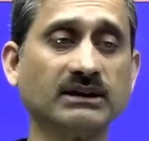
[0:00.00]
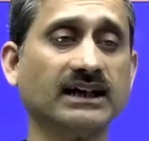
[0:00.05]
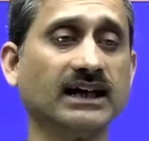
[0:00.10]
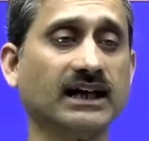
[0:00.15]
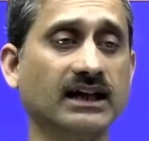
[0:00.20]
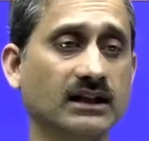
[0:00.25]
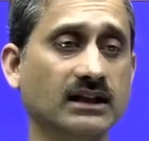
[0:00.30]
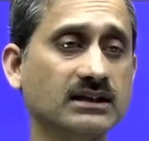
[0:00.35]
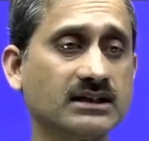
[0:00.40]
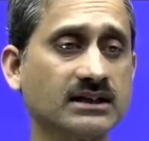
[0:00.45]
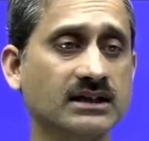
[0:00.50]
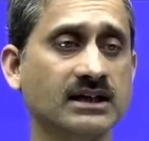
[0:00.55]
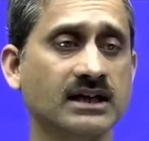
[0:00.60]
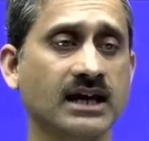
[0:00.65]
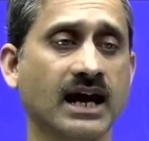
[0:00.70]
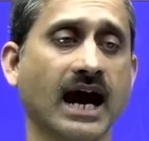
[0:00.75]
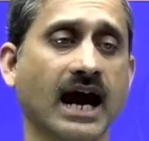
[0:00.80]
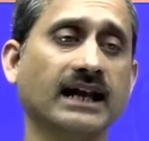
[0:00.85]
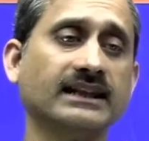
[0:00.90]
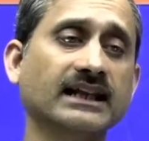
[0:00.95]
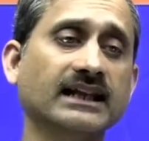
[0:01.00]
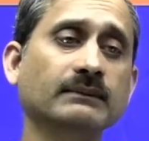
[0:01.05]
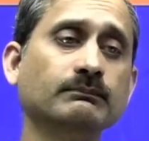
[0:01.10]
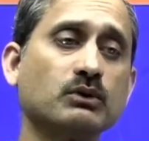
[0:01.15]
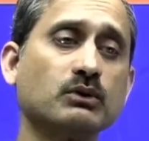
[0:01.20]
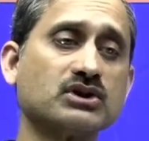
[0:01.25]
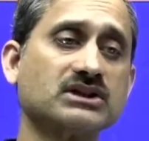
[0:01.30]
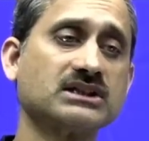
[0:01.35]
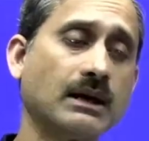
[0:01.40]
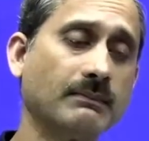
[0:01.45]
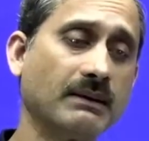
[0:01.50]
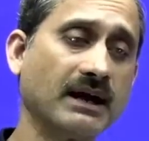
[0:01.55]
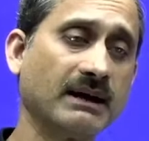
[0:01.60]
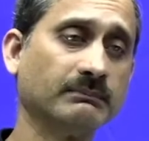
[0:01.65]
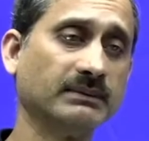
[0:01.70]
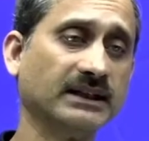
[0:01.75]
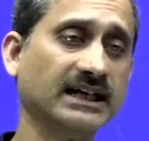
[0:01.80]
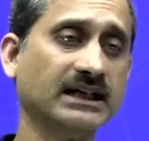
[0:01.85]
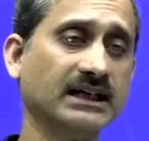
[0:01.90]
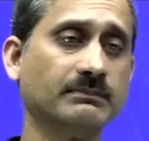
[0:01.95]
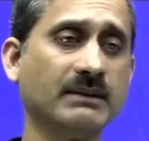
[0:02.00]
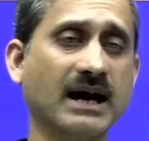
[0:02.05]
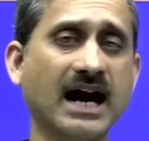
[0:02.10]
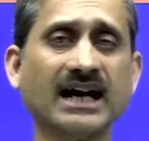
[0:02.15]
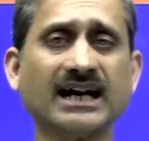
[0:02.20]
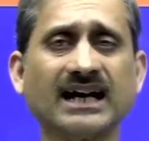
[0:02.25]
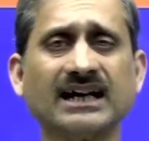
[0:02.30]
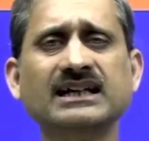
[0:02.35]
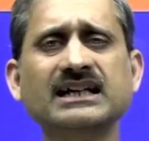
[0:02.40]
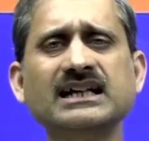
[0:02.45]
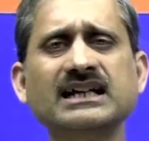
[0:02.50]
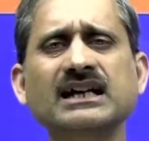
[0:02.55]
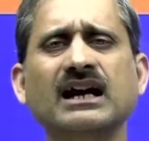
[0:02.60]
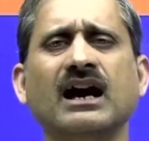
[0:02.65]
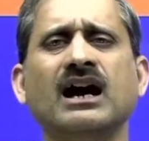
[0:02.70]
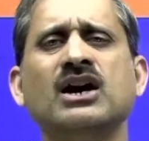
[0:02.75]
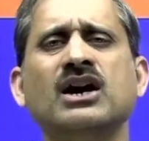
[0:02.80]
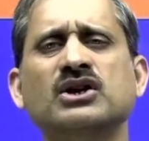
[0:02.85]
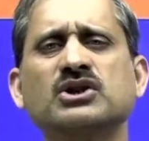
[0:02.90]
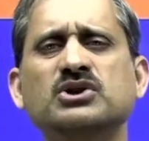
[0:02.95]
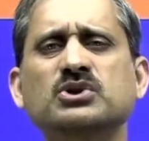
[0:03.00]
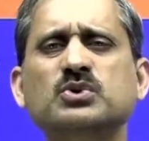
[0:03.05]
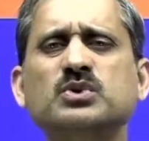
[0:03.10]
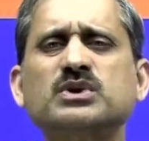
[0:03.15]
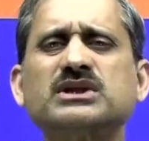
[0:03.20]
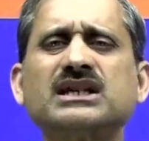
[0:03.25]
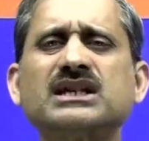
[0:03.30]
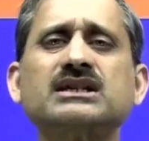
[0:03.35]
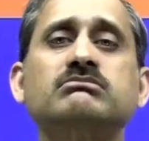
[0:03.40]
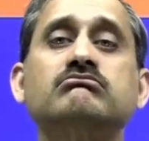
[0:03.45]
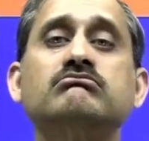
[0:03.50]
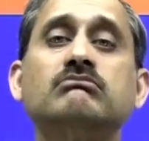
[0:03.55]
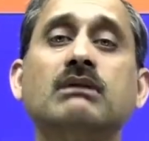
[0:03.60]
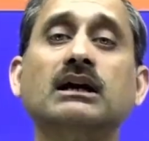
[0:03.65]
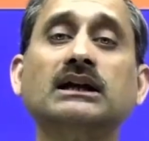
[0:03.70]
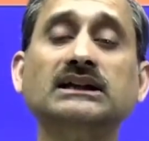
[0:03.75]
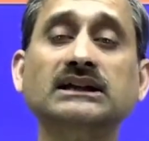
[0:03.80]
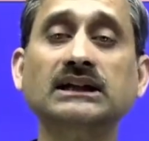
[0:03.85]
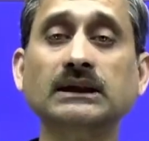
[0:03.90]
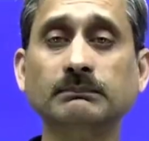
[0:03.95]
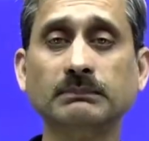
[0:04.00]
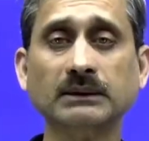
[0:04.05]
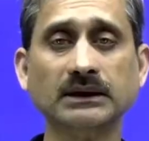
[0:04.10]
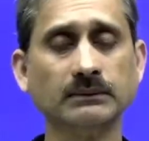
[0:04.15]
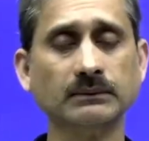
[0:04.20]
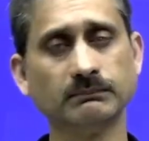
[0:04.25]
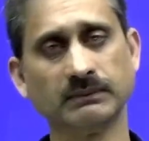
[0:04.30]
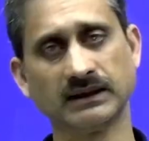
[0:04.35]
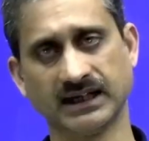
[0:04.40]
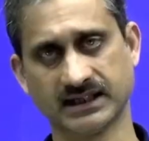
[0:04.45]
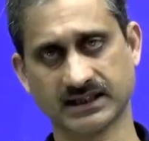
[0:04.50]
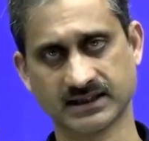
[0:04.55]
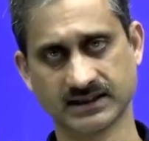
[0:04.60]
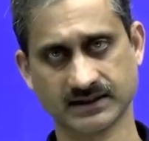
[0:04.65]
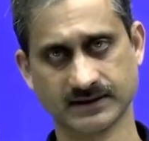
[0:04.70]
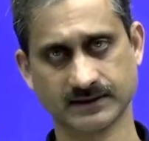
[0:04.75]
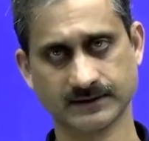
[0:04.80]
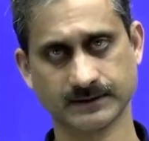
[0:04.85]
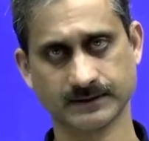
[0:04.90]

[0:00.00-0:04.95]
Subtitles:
else, and then puts the plate back, and he uses multiple plates.